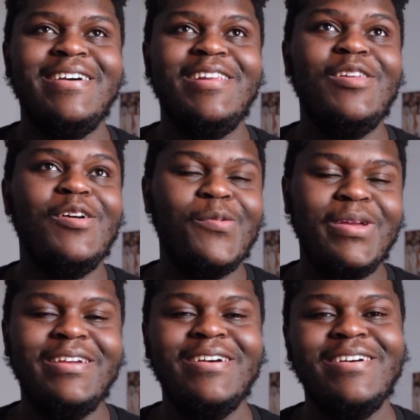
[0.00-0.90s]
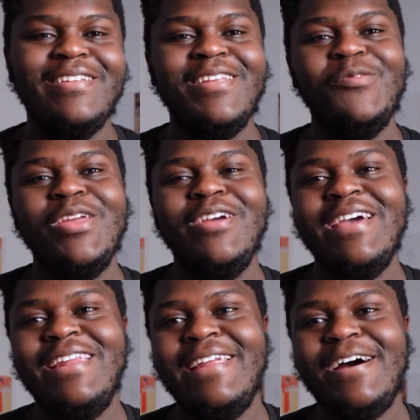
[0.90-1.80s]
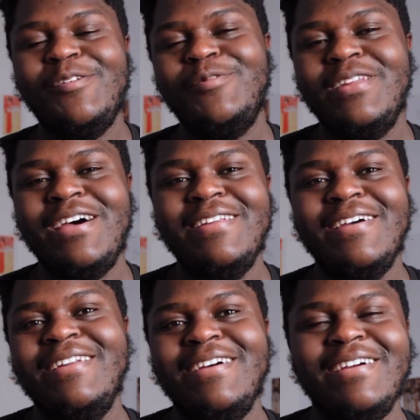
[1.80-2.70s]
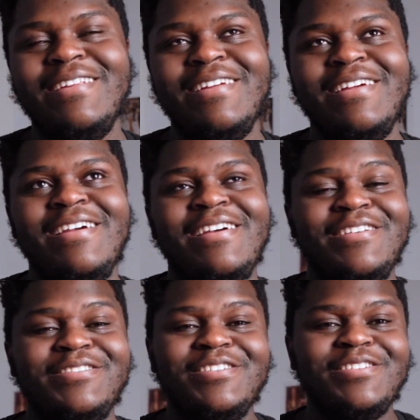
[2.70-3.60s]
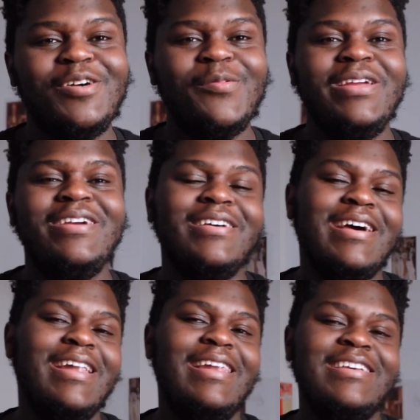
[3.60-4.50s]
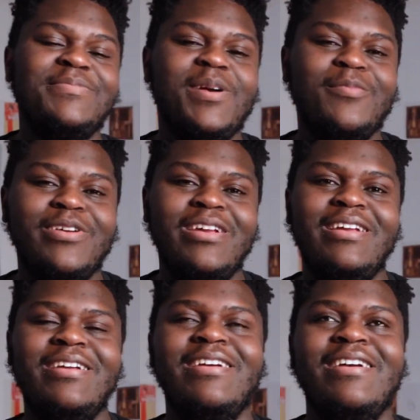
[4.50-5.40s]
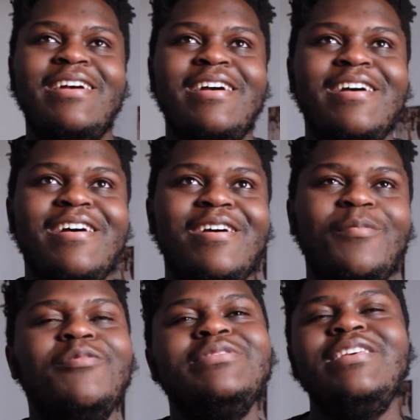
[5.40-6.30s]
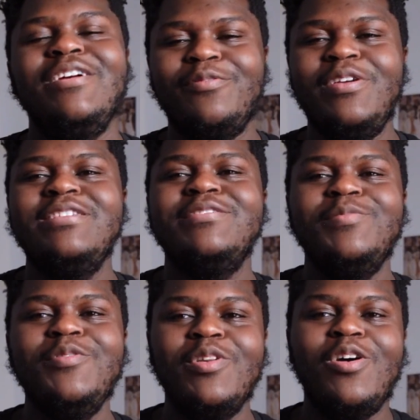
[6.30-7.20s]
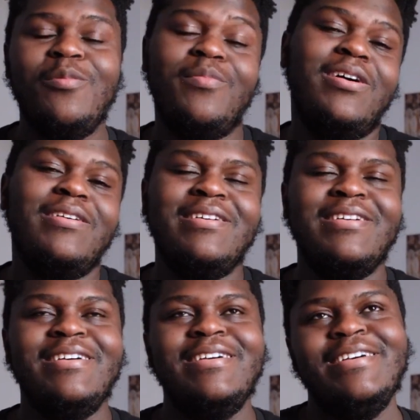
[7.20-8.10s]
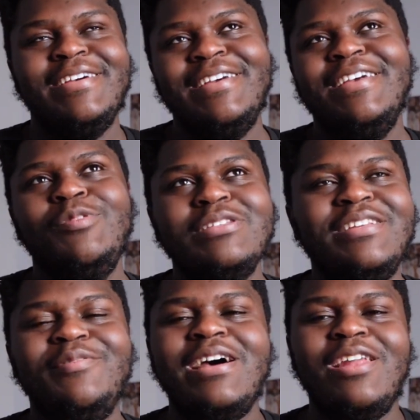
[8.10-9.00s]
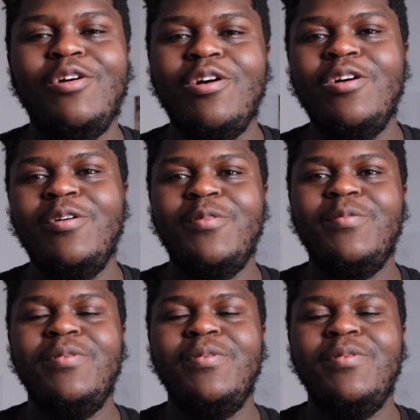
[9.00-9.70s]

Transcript: than what you're getting now for $999. So it's a lot weaker, it had less memory. Obviously, look, things move along, but it wasn't even that long ago.